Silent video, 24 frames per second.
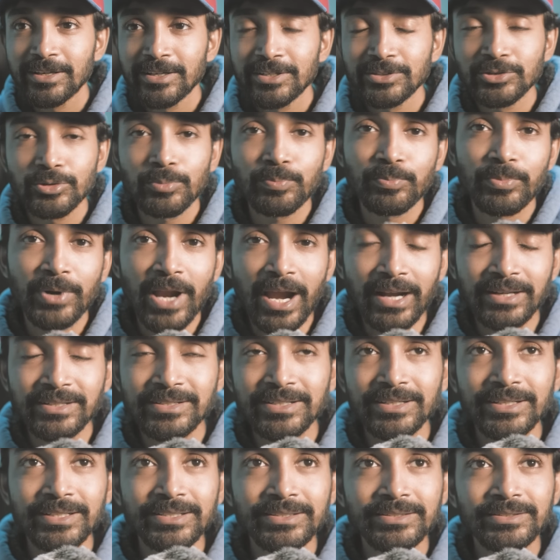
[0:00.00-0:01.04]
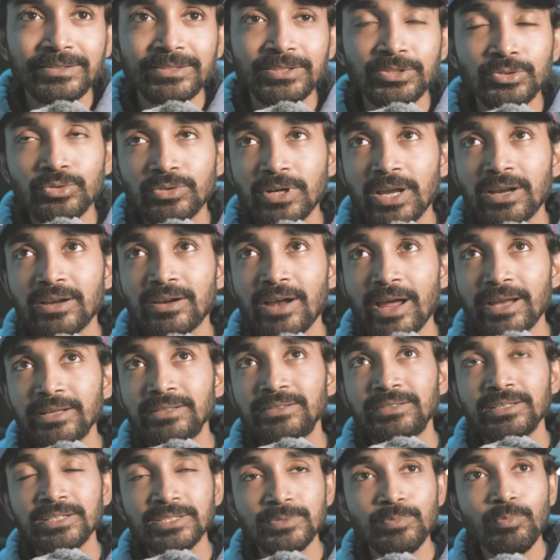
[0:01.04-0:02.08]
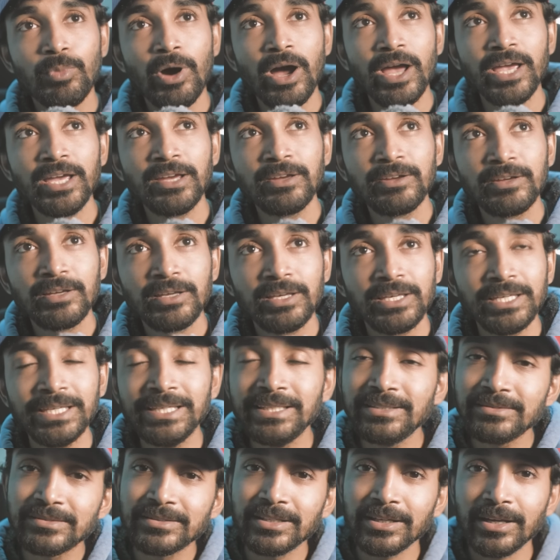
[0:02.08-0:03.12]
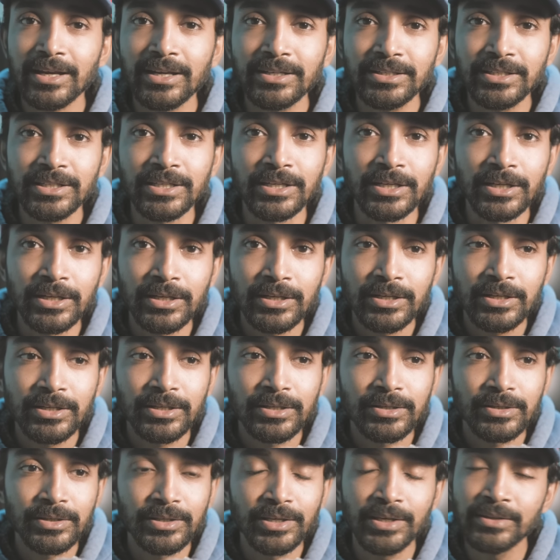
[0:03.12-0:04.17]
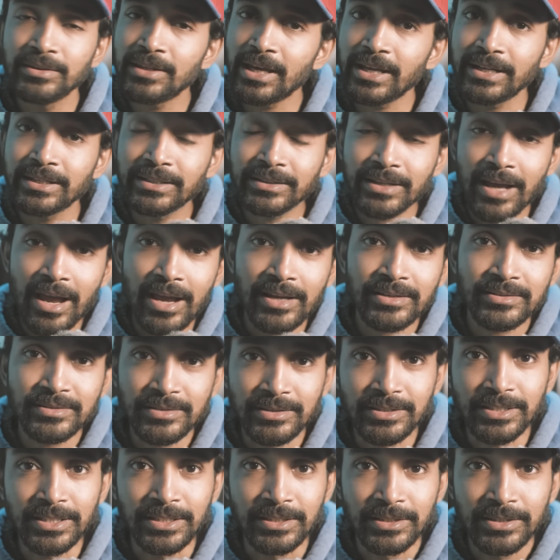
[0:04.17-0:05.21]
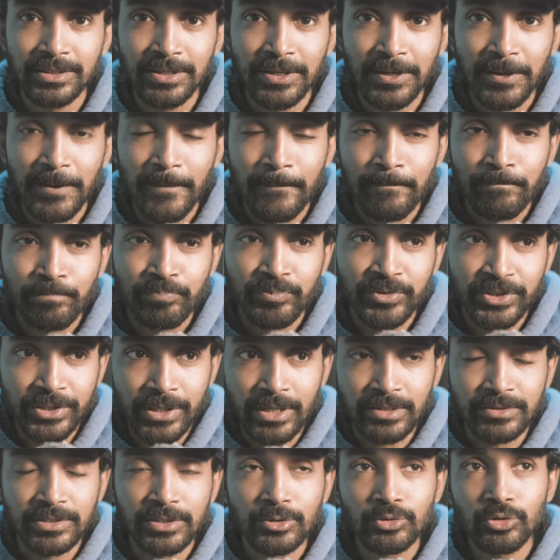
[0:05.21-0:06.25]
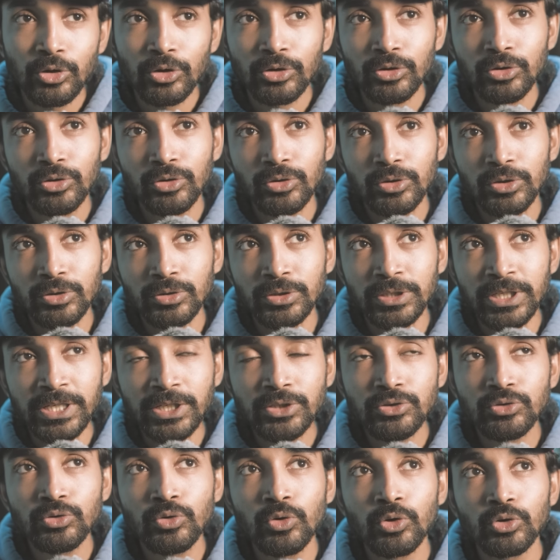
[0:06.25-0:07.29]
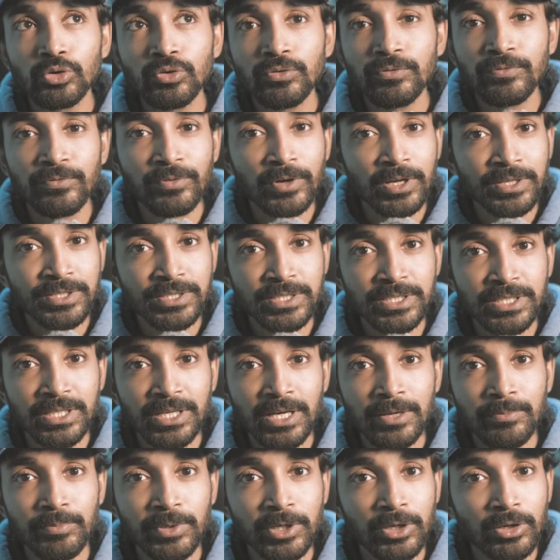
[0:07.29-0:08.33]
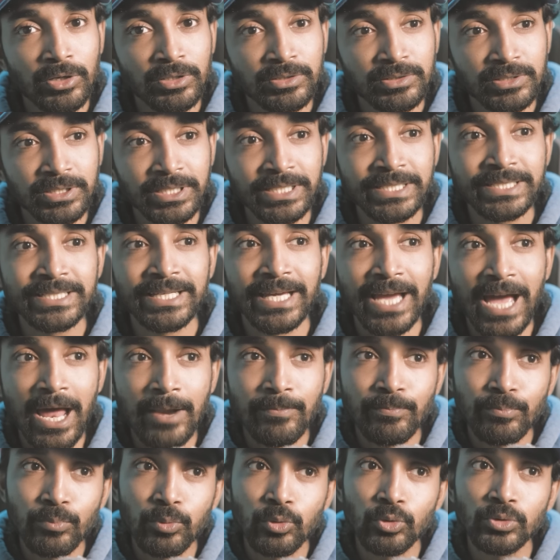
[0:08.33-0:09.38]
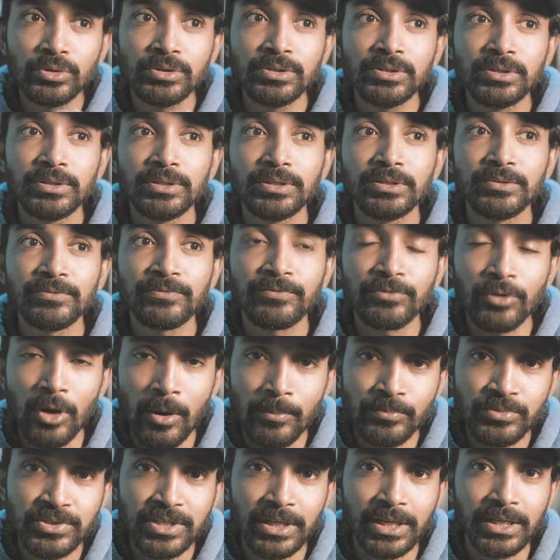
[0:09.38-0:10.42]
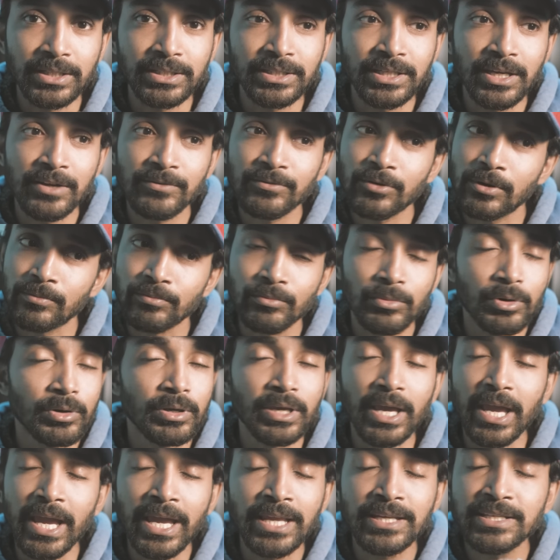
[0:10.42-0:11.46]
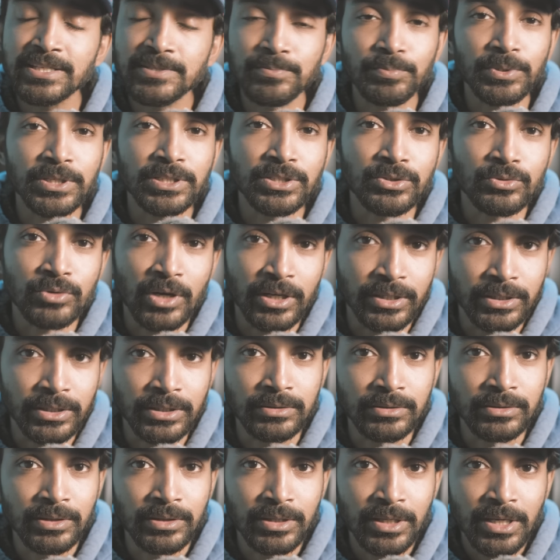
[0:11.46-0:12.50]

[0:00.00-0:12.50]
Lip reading: So practically you can ride this bike in second gear in the entire city. Yes, you don't need to go to first gear because it can pull from second gear from any speed you are in.